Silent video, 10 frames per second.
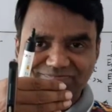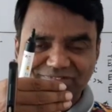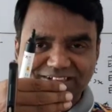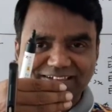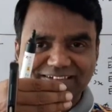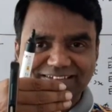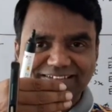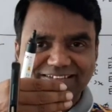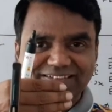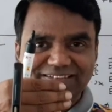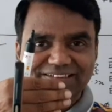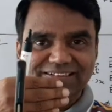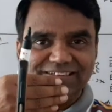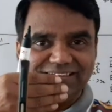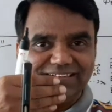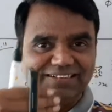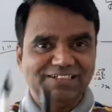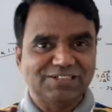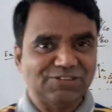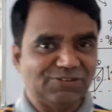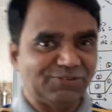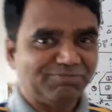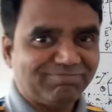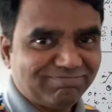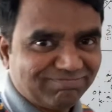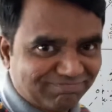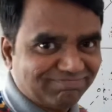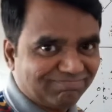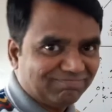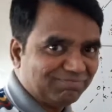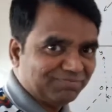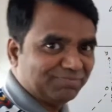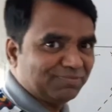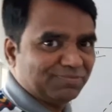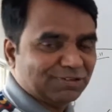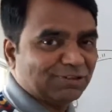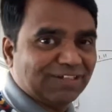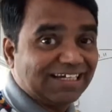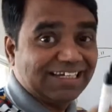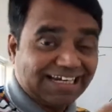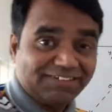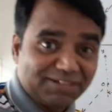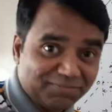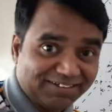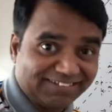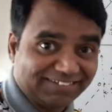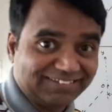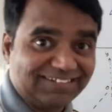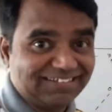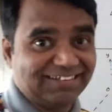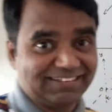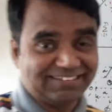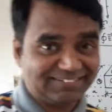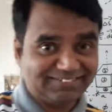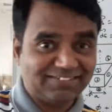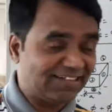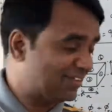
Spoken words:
Okay, so you get a negative number here, clearly. Okay,